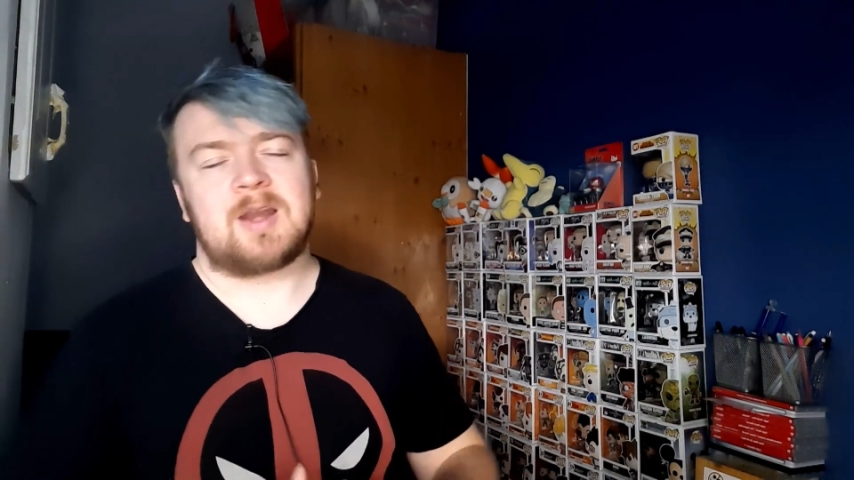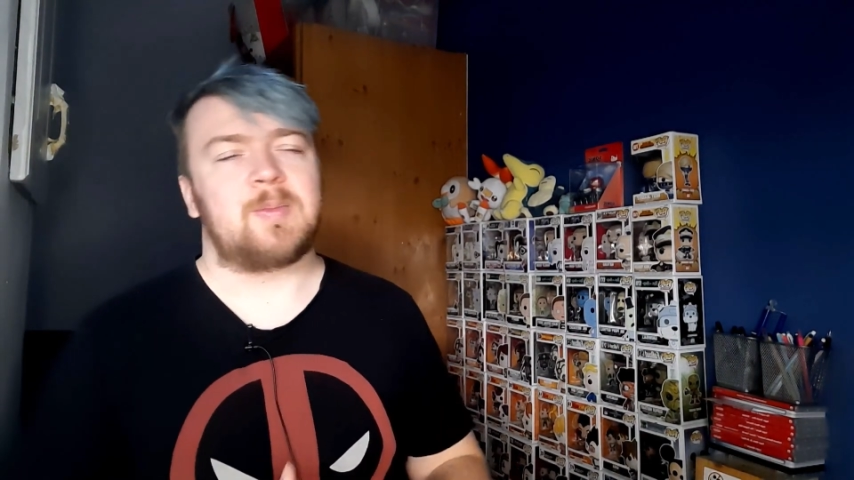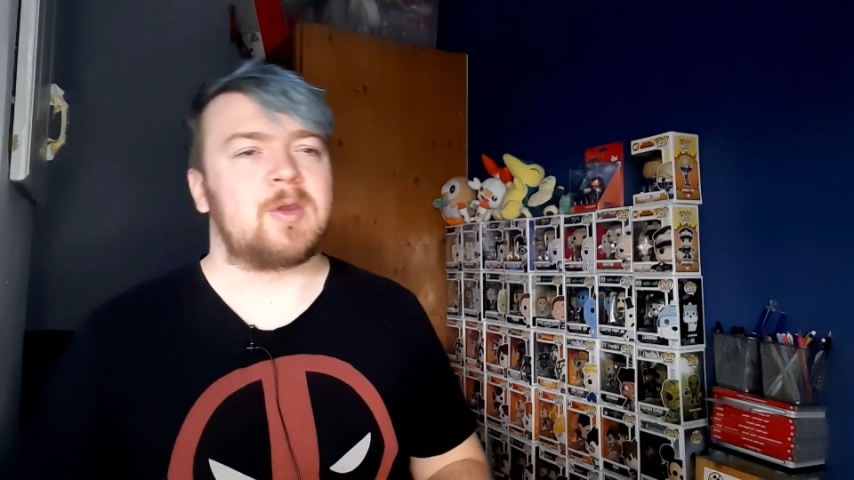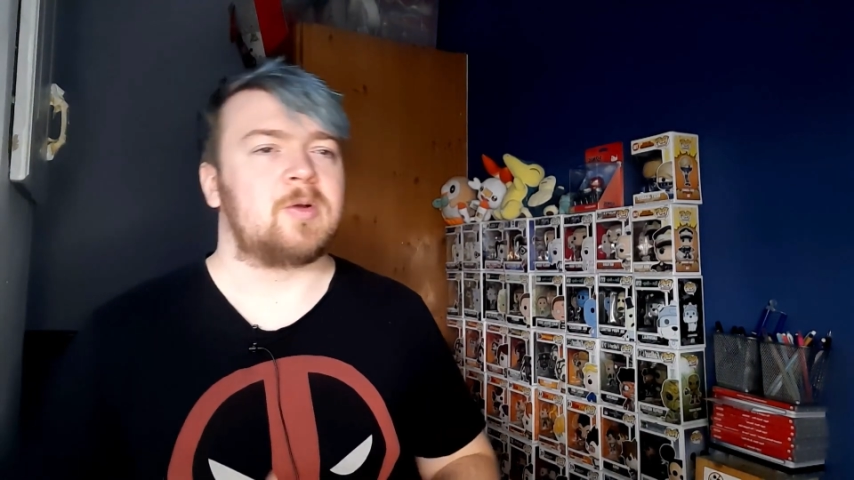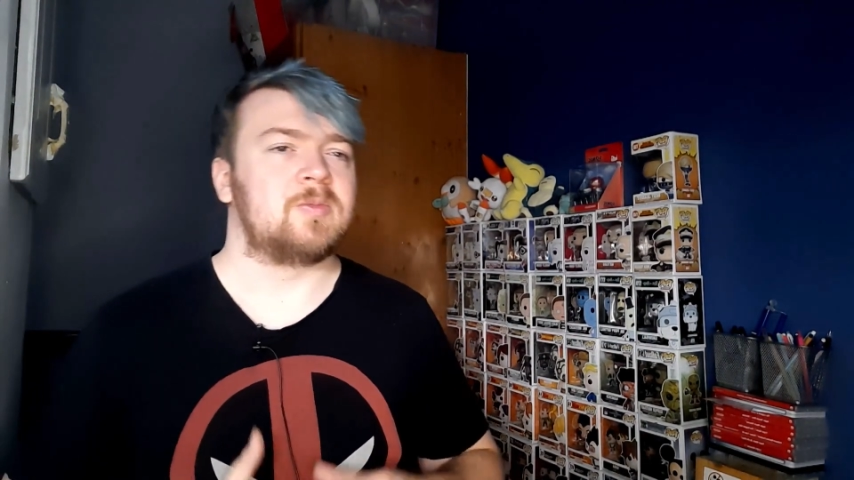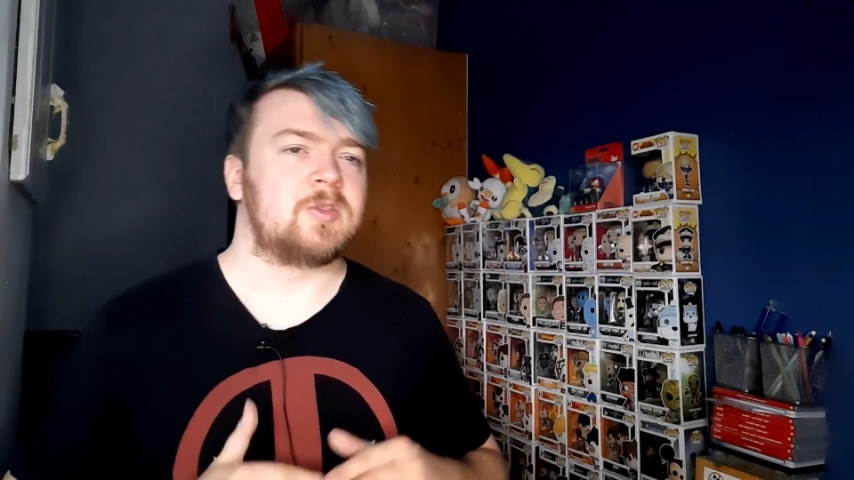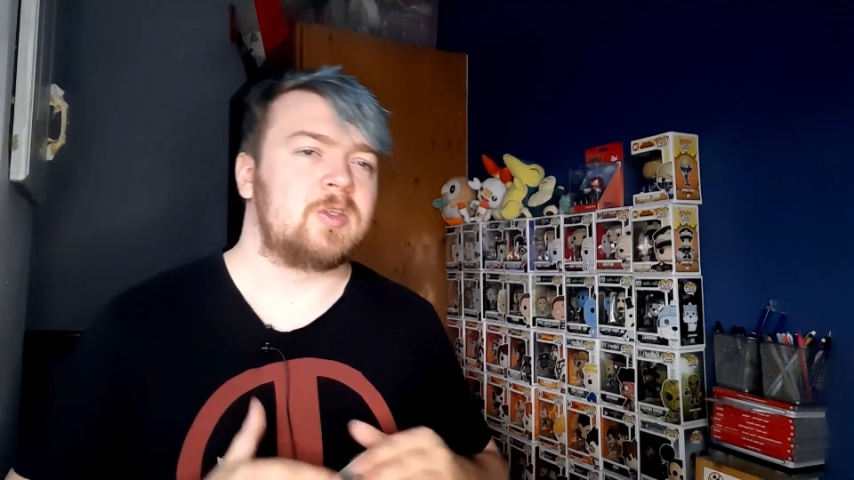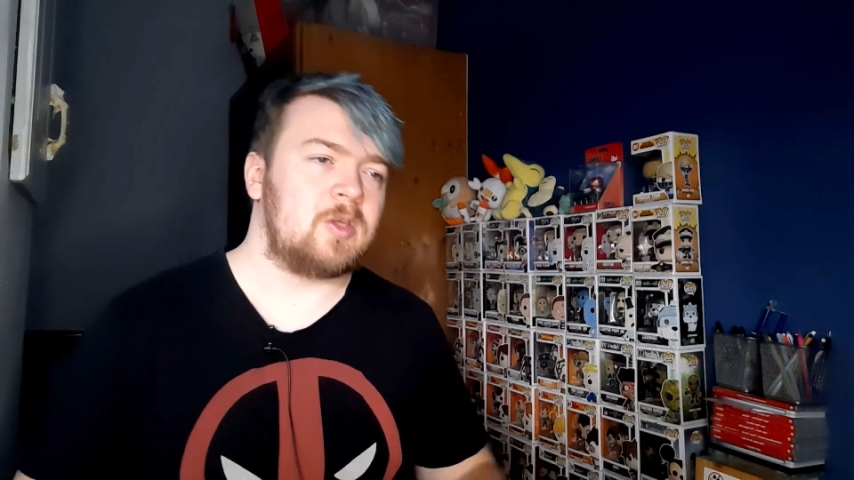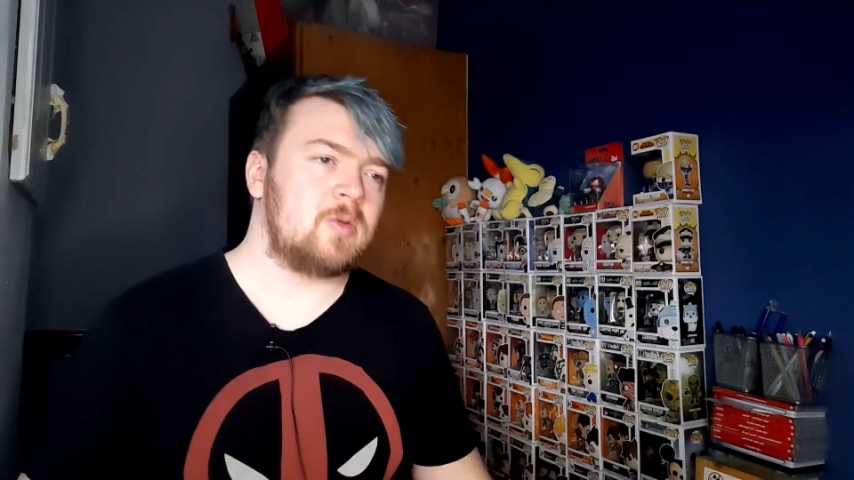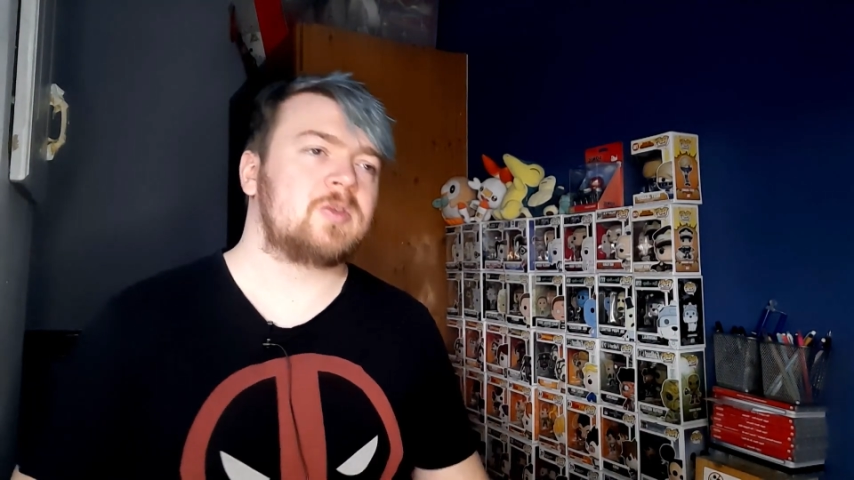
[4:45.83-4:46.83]
of becomes
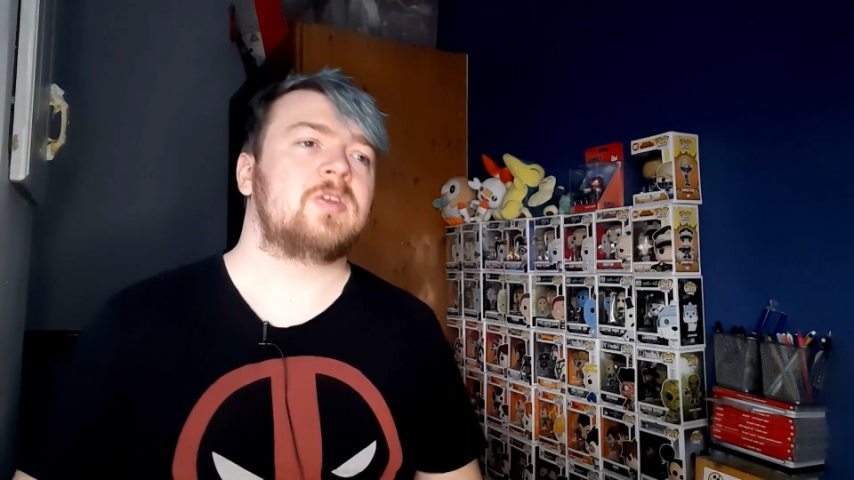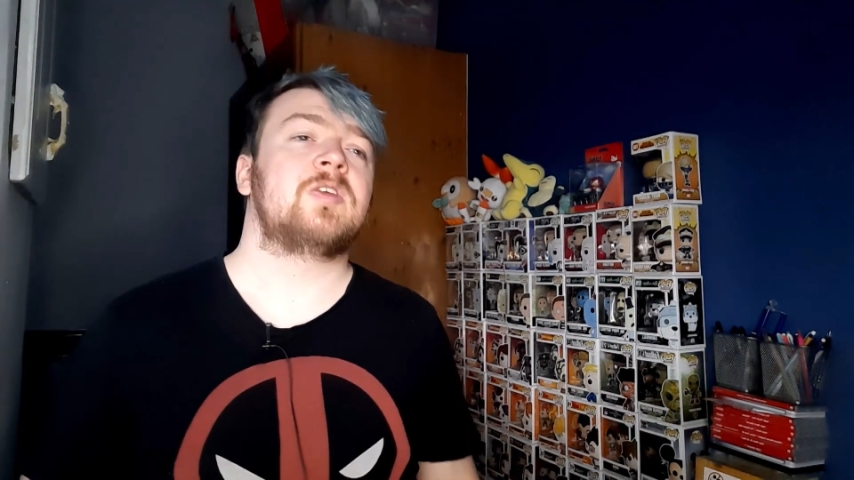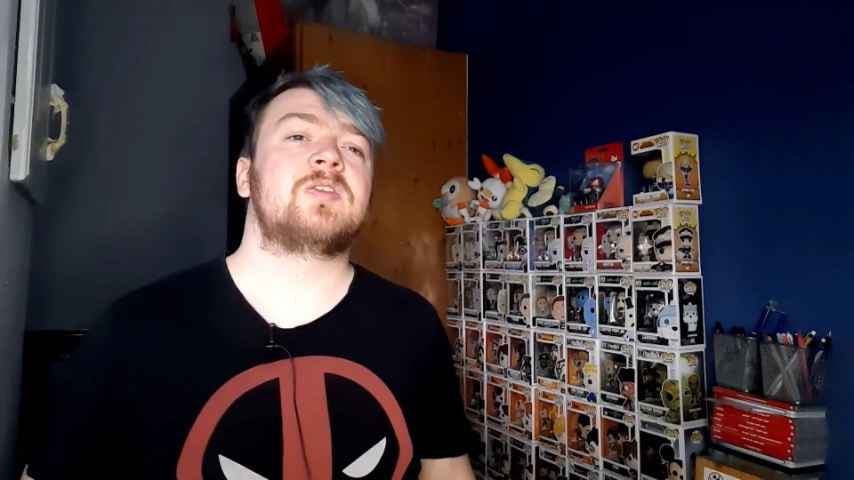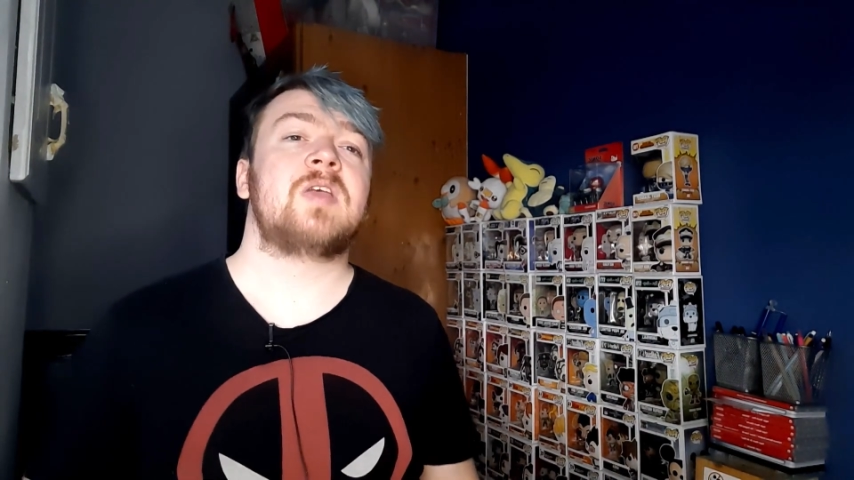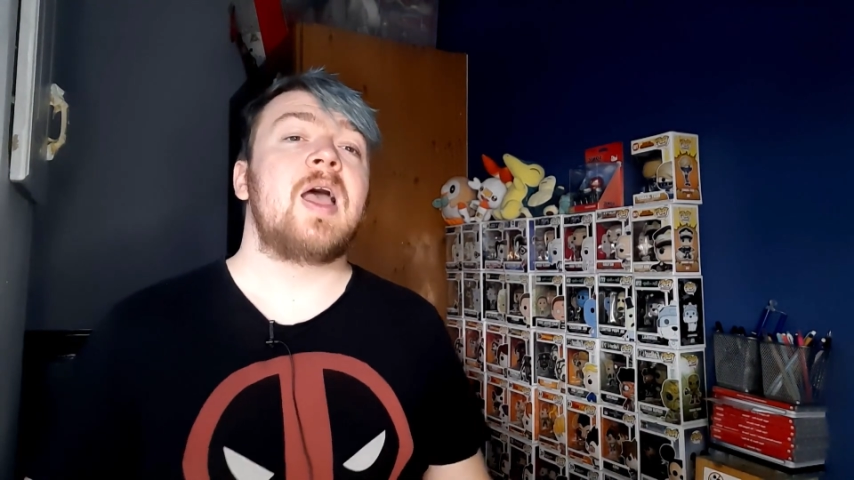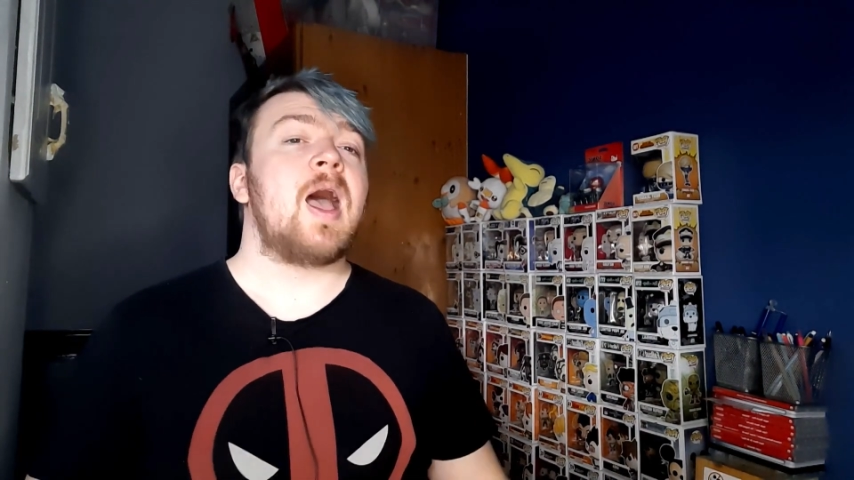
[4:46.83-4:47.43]
useless.